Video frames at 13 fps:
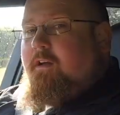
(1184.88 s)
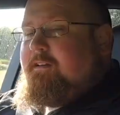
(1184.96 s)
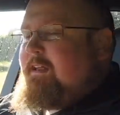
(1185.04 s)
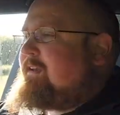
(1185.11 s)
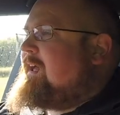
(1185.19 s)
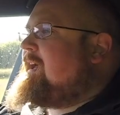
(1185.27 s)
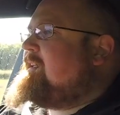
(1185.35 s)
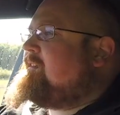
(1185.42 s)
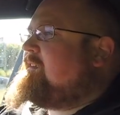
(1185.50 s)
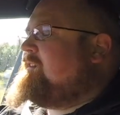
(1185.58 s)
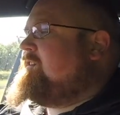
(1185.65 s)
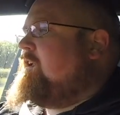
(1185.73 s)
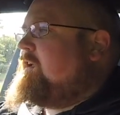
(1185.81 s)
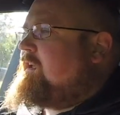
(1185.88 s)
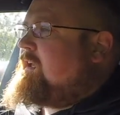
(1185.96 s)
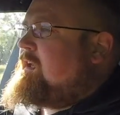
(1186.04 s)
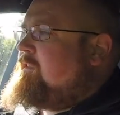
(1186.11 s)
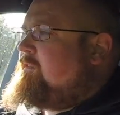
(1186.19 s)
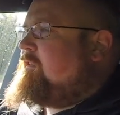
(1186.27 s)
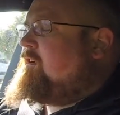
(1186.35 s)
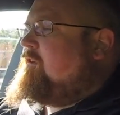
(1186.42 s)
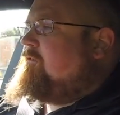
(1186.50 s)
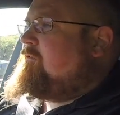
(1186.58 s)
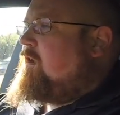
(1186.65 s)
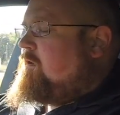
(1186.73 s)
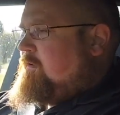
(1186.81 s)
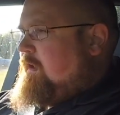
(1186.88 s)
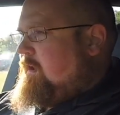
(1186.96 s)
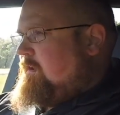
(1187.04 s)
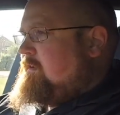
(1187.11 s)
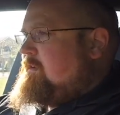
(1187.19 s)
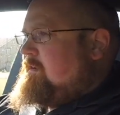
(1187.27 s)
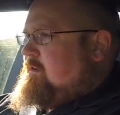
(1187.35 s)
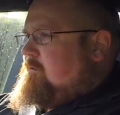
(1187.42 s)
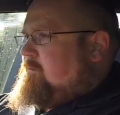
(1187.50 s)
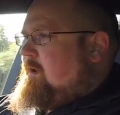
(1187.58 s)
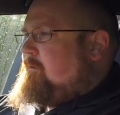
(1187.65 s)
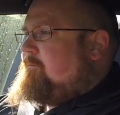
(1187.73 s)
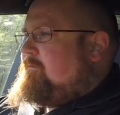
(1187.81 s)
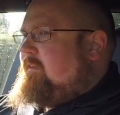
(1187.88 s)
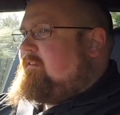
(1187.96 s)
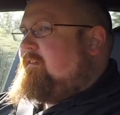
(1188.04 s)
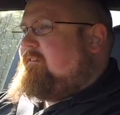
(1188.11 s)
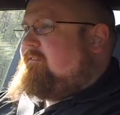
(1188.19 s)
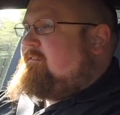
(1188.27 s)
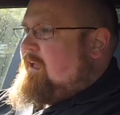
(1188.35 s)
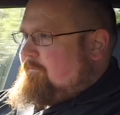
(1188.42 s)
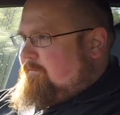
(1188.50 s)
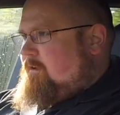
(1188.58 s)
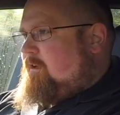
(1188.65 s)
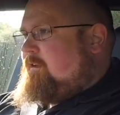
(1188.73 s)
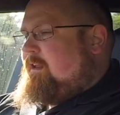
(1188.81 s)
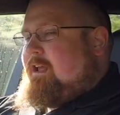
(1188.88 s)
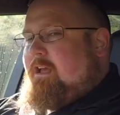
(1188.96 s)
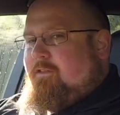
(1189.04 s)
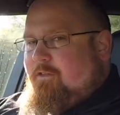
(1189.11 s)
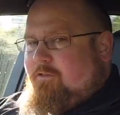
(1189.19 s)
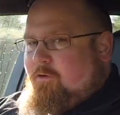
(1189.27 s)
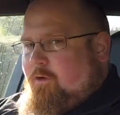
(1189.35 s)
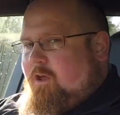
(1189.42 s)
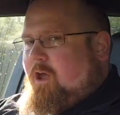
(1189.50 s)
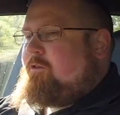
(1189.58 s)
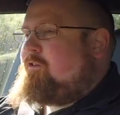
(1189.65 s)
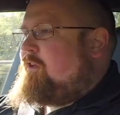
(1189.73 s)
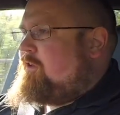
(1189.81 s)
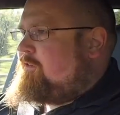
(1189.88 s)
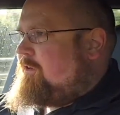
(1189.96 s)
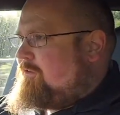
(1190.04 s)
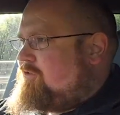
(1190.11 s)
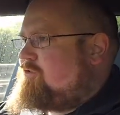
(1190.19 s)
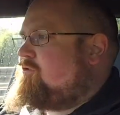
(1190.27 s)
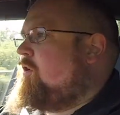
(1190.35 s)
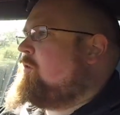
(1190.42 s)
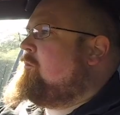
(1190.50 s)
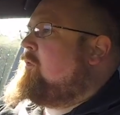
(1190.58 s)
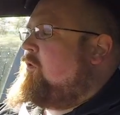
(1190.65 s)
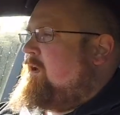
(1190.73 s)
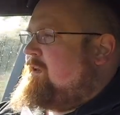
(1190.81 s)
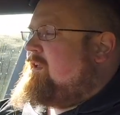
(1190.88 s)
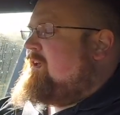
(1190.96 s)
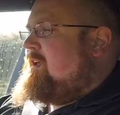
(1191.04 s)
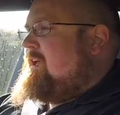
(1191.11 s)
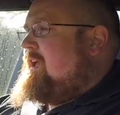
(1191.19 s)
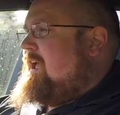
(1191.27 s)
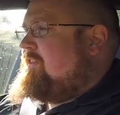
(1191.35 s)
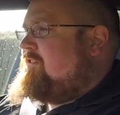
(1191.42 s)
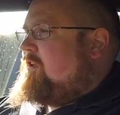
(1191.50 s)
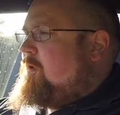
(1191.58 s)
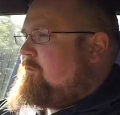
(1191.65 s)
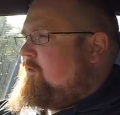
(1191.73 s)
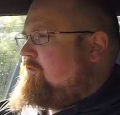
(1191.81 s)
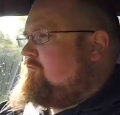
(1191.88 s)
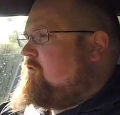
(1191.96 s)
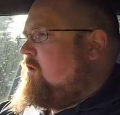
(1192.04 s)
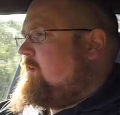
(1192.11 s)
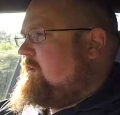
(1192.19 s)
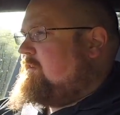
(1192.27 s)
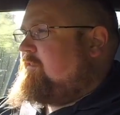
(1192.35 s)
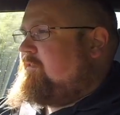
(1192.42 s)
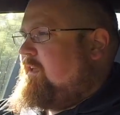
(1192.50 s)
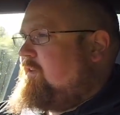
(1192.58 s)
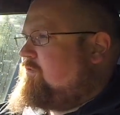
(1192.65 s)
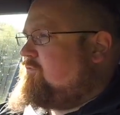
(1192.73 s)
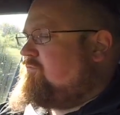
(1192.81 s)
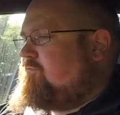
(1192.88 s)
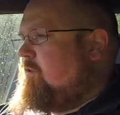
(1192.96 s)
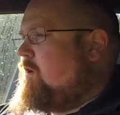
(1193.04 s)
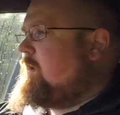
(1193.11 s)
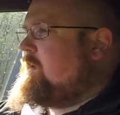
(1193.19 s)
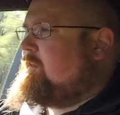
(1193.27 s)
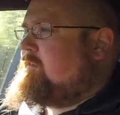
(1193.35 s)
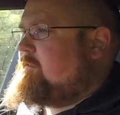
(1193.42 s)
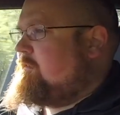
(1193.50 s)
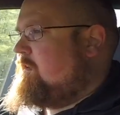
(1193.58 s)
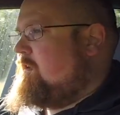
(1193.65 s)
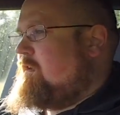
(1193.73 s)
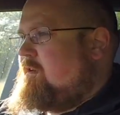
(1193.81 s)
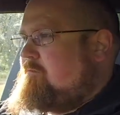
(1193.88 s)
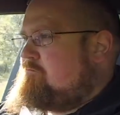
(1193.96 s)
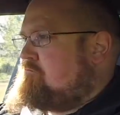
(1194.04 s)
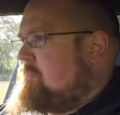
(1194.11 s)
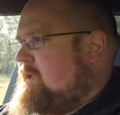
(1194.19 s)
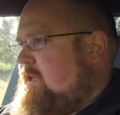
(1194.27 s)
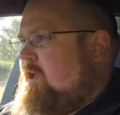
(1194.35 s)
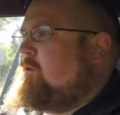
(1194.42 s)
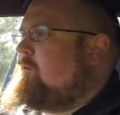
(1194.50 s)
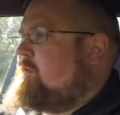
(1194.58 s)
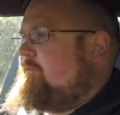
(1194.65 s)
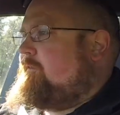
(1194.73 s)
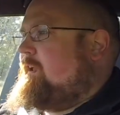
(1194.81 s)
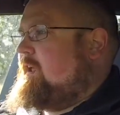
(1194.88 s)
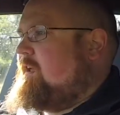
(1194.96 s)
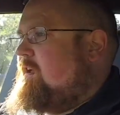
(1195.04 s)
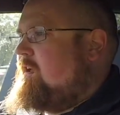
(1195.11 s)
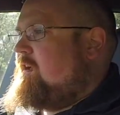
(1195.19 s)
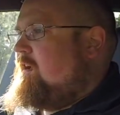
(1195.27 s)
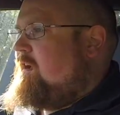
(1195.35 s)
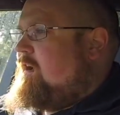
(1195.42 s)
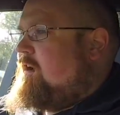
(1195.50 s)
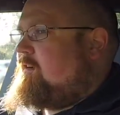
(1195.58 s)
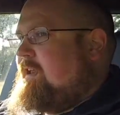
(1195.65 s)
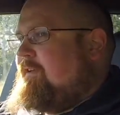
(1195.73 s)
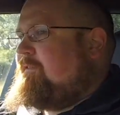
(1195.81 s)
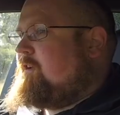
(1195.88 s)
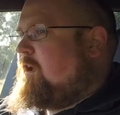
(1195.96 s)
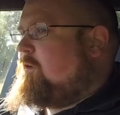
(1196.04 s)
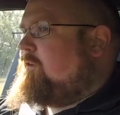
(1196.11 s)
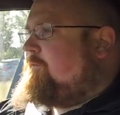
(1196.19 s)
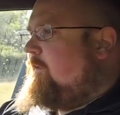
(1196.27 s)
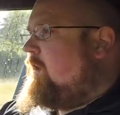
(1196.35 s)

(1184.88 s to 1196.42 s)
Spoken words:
and handling like in the Corolla? Well, this is definitely the Toyota's strong point. In terms of ride, this rides beautifully. I would even go as far as